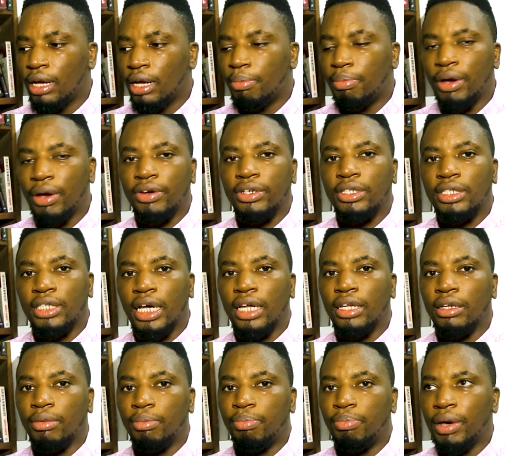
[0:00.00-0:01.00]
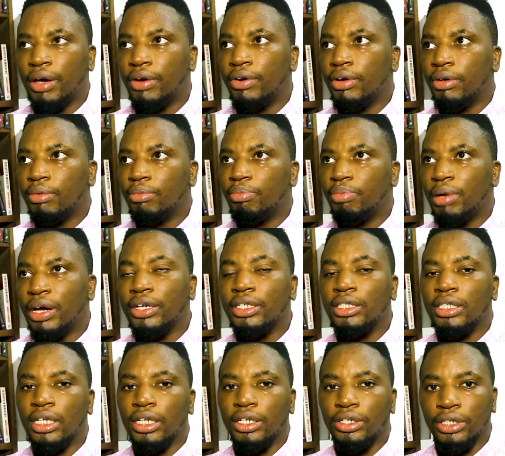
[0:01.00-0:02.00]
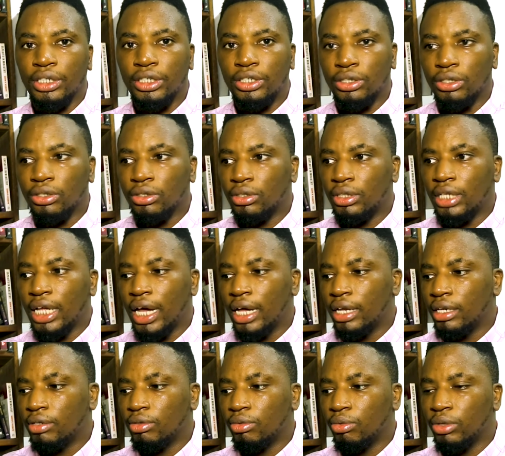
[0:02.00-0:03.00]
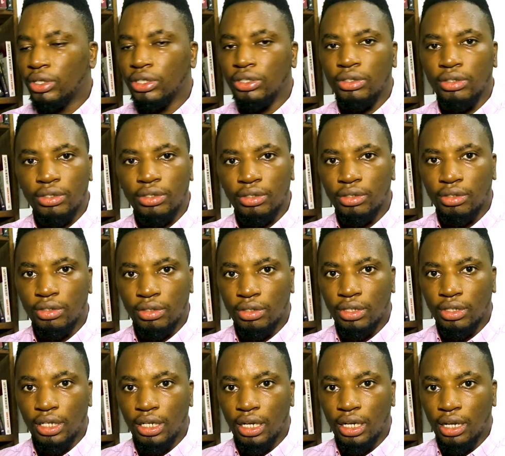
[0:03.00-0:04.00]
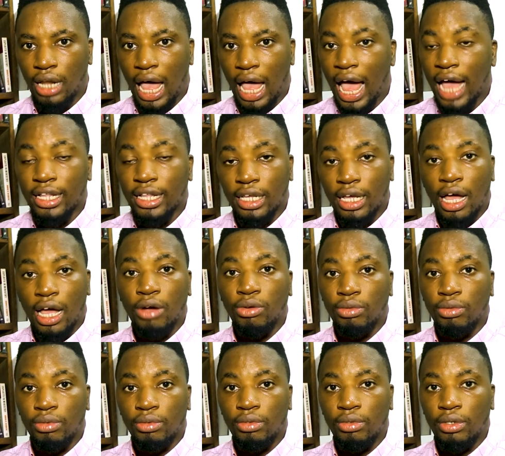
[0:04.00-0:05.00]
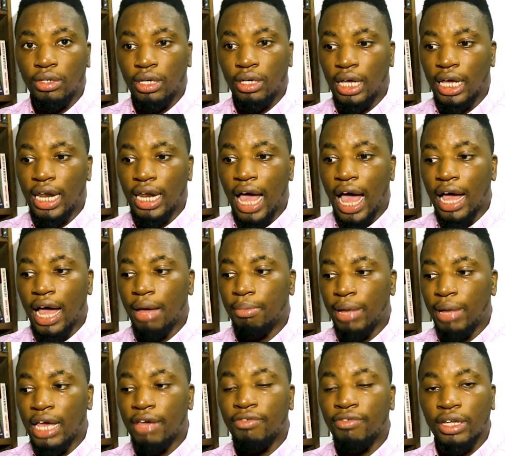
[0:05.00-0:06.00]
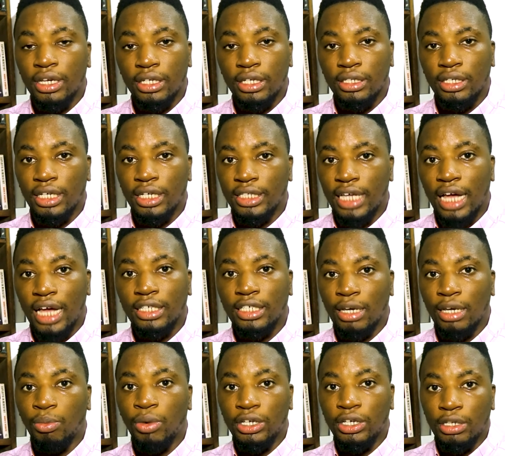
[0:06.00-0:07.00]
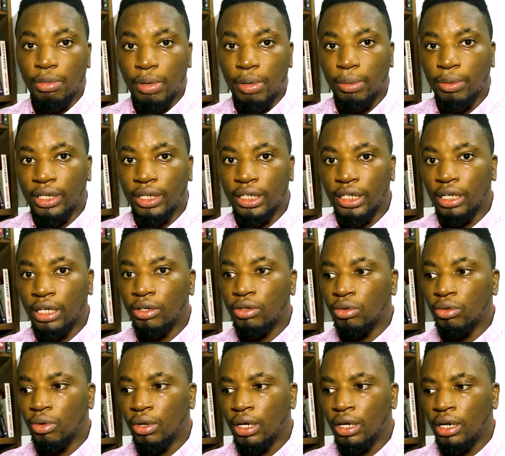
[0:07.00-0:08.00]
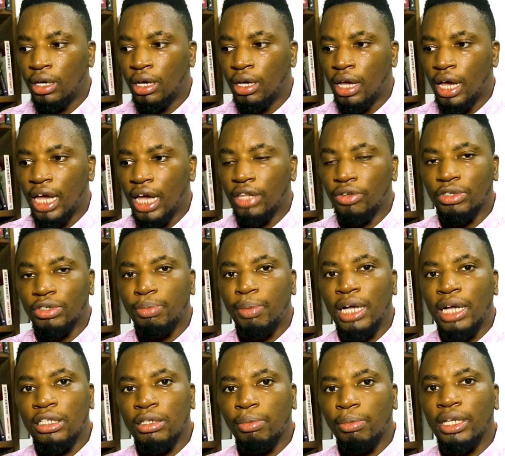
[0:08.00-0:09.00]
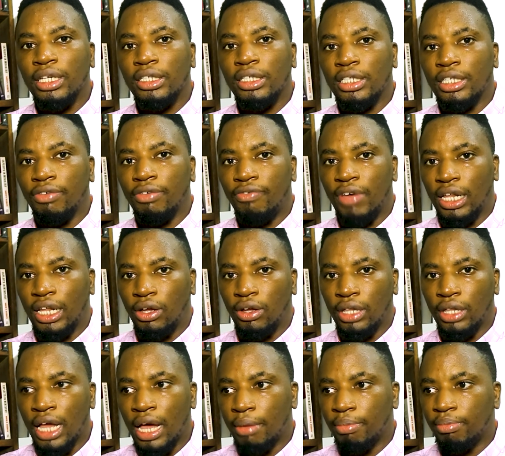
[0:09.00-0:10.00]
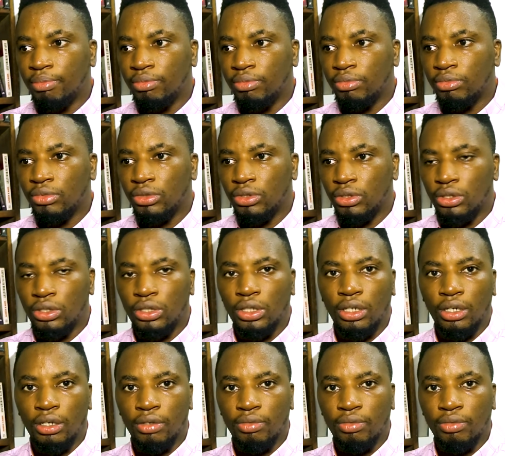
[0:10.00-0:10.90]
parasitic creatures that were acting out and behaving in the exact same ways as people that they knew. And the responsibility fell on them to